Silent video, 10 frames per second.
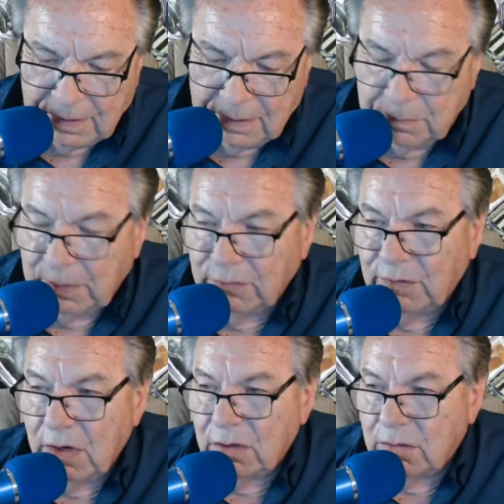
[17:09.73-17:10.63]
And
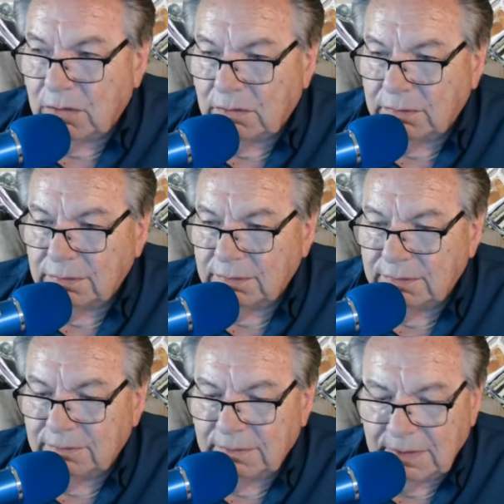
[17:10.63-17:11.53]
Bill's uncle,
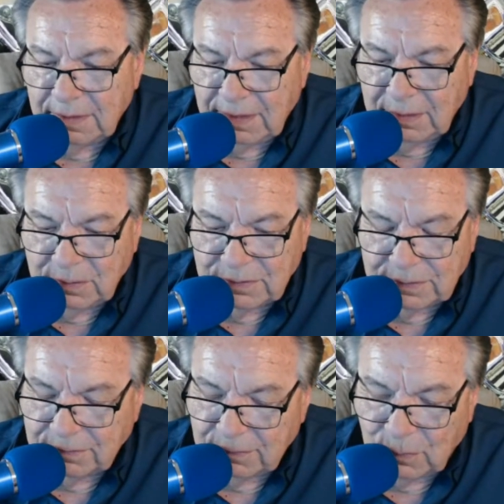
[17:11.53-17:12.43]
he
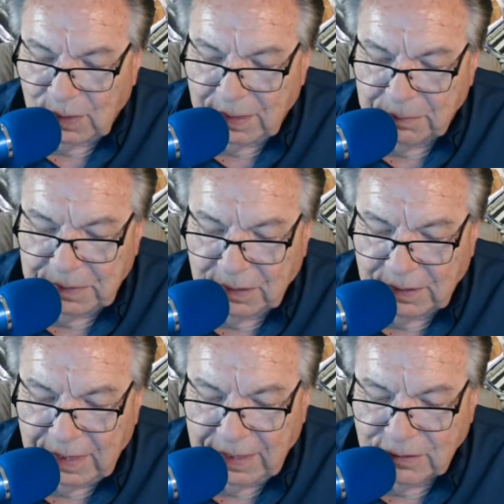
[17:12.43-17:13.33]
was way up there
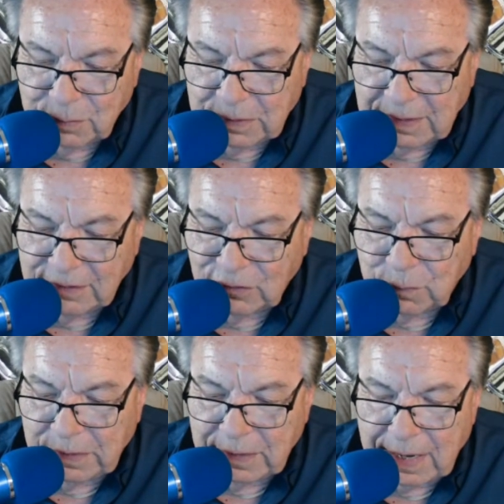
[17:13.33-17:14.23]
in age, but he'd
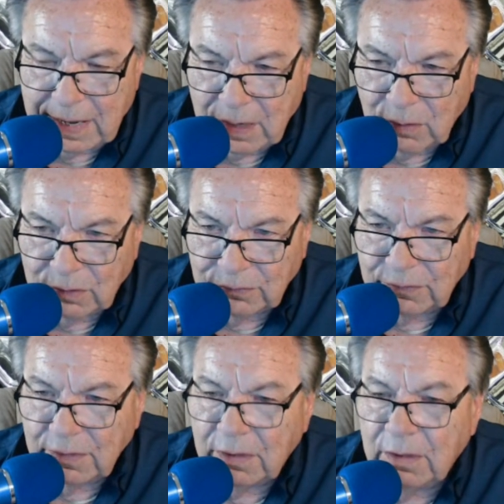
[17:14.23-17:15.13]
spend
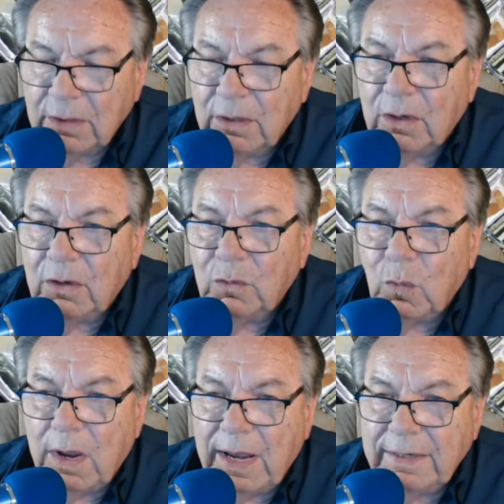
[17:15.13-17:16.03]
hours
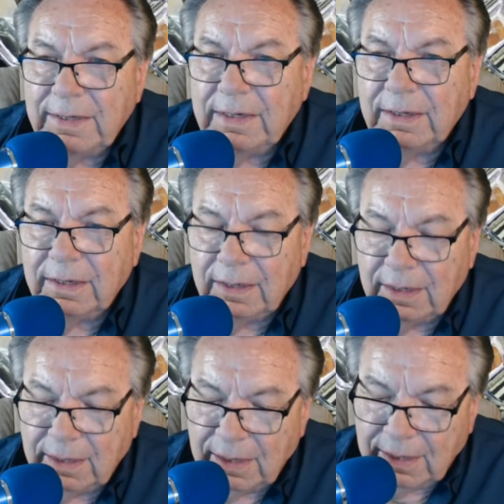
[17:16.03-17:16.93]
on widening
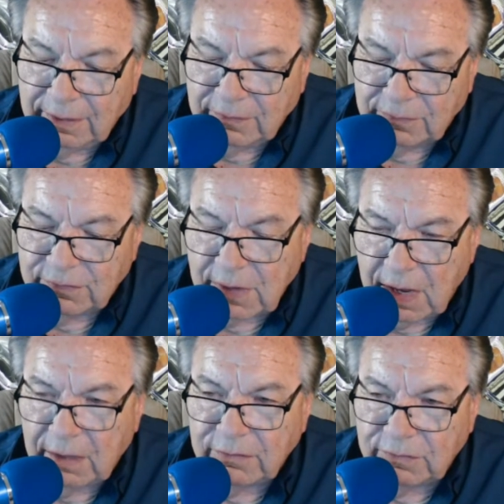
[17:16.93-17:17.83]
a
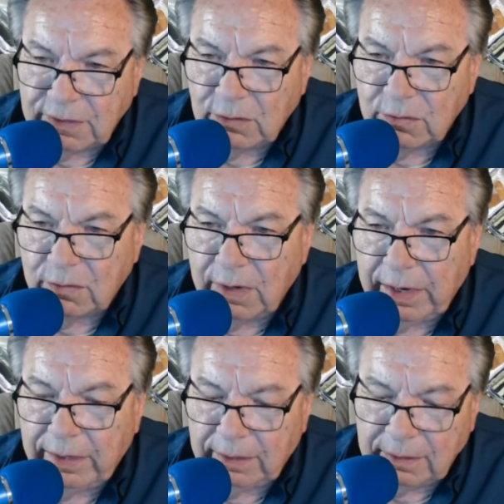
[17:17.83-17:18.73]
stock steel
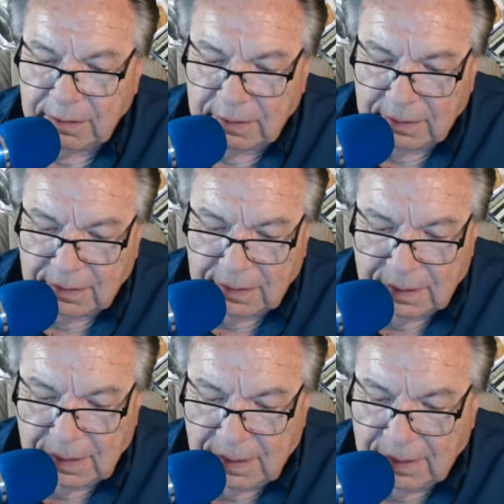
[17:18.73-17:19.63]
crank.
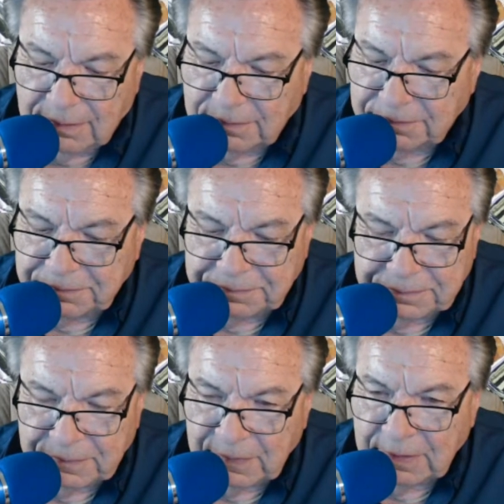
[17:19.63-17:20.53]
And
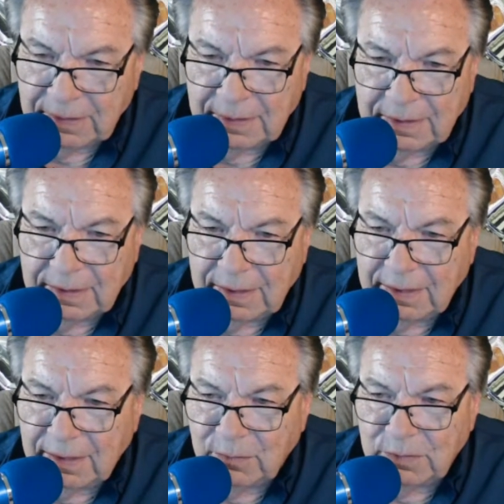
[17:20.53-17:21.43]

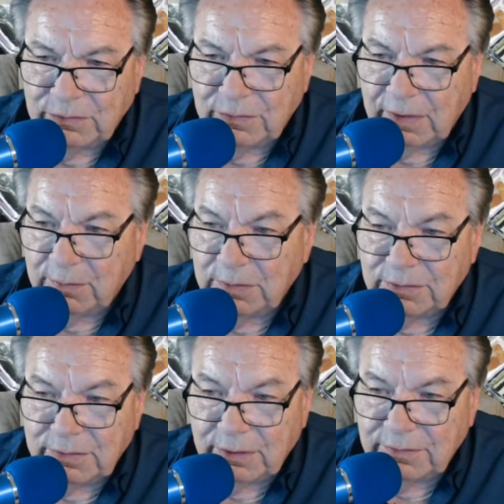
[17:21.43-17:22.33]
it was
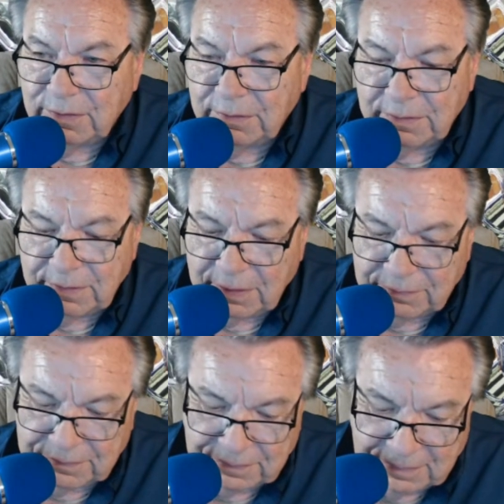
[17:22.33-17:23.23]
just a
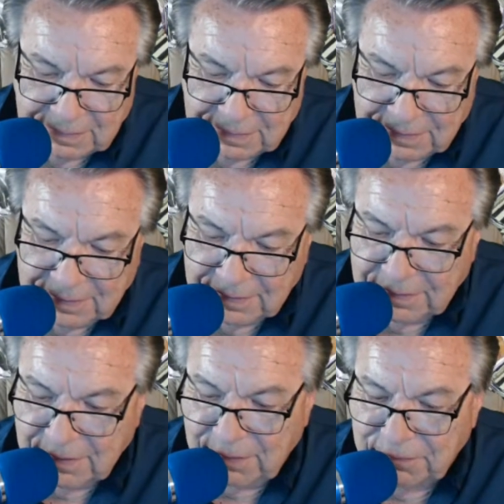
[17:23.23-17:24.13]
tough
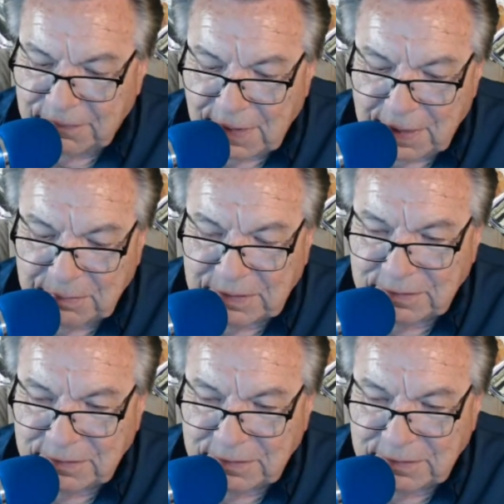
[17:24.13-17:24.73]
time